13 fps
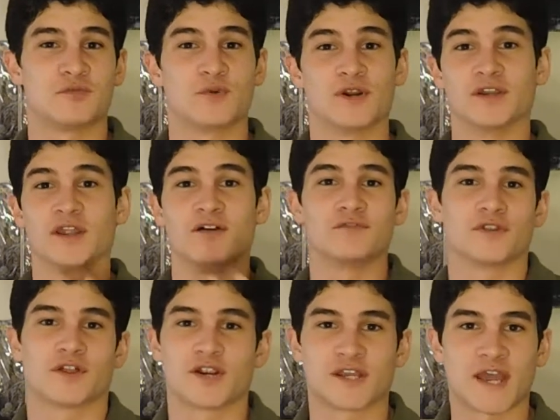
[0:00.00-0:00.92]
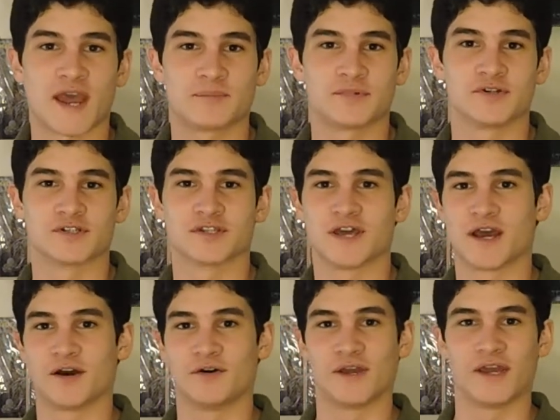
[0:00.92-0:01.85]
we're in love with our captors
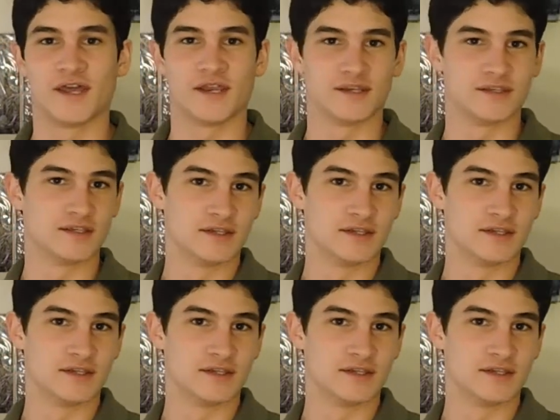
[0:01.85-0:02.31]
now, and